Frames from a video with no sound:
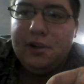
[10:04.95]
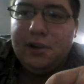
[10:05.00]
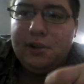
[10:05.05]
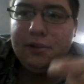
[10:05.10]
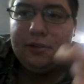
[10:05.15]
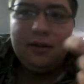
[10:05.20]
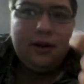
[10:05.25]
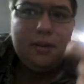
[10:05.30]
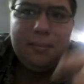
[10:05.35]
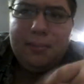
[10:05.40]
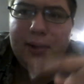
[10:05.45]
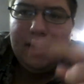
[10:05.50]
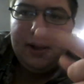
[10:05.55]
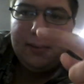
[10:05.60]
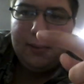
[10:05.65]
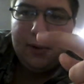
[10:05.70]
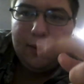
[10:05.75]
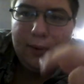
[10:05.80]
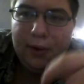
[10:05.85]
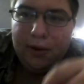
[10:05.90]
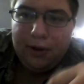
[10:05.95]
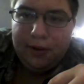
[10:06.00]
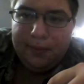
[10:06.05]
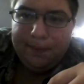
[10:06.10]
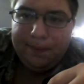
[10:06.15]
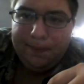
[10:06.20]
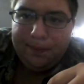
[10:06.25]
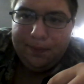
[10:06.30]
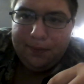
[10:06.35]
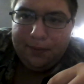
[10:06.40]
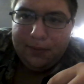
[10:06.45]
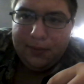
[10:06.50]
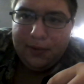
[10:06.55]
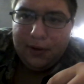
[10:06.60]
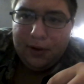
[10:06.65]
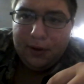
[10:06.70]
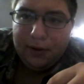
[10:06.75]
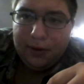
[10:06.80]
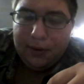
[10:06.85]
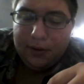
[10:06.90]
and I slid it behind my wallet,
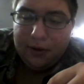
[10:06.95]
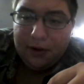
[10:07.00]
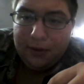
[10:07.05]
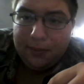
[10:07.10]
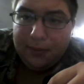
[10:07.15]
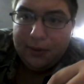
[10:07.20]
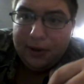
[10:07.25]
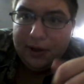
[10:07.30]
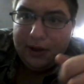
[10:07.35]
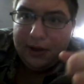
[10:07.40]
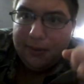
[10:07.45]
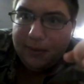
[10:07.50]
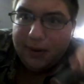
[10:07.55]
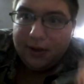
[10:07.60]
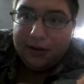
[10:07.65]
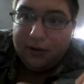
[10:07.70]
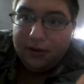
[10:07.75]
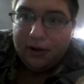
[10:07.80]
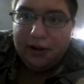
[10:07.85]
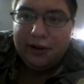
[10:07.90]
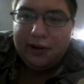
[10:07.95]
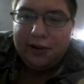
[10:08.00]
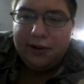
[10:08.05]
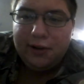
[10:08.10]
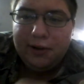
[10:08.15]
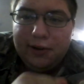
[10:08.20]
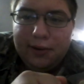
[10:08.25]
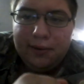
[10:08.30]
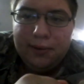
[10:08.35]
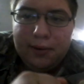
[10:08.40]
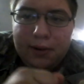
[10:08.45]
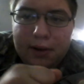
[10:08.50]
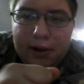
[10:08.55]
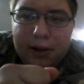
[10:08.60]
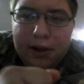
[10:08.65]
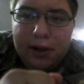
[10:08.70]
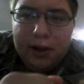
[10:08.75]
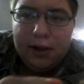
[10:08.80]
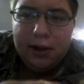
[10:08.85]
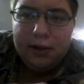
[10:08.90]
or I'll put it in my sock,
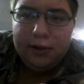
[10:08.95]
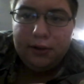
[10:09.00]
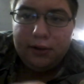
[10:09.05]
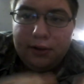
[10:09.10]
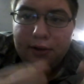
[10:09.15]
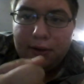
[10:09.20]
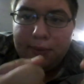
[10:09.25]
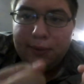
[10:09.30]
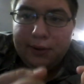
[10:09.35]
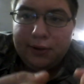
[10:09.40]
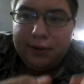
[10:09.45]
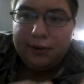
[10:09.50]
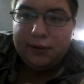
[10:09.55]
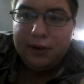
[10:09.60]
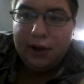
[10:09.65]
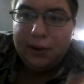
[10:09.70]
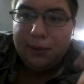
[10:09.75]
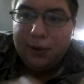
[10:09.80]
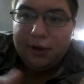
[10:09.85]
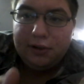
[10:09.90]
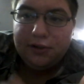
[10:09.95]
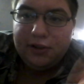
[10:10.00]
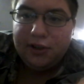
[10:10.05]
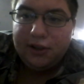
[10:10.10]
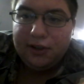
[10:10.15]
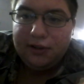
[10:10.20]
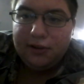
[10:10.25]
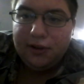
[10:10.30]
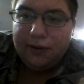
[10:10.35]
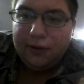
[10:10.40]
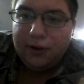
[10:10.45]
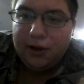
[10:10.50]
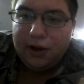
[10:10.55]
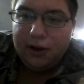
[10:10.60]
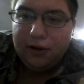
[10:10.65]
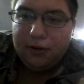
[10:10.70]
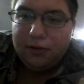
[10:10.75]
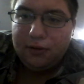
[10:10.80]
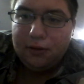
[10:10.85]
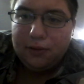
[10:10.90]
because I wear jeans every day
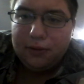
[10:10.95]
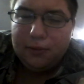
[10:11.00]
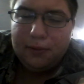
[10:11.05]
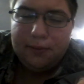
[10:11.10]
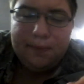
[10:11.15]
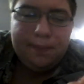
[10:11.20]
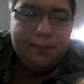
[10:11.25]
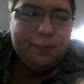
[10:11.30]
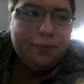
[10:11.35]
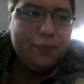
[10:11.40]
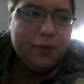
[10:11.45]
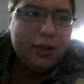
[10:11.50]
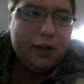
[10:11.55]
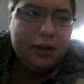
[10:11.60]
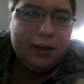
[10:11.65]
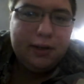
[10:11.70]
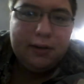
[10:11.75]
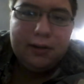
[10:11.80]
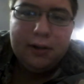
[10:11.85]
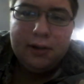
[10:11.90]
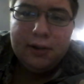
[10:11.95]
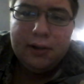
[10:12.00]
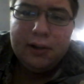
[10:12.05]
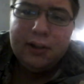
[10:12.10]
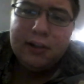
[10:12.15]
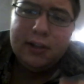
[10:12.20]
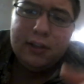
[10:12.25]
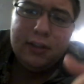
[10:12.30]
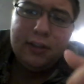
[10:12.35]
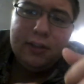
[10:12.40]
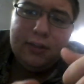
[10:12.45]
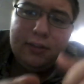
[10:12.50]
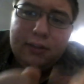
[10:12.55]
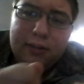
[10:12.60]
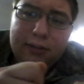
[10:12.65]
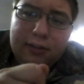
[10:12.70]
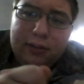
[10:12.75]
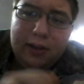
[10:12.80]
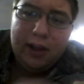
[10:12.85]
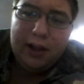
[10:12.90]
to school, and I'd
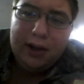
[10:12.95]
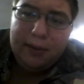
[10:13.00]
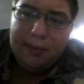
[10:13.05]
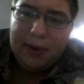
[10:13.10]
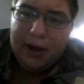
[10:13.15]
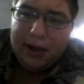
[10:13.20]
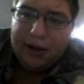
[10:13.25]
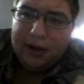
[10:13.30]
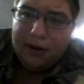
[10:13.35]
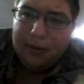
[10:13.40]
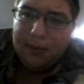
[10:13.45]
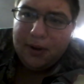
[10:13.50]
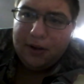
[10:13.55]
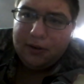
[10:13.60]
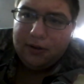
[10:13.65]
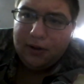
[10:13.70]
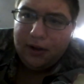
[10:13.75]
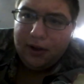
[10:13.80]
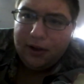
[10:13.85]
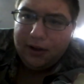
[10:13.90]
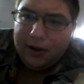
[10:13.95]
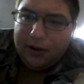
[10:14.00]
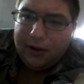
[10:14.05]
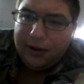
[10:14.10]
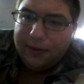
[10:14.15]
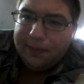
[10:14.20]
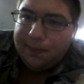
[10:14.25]
just slide it back into my sock.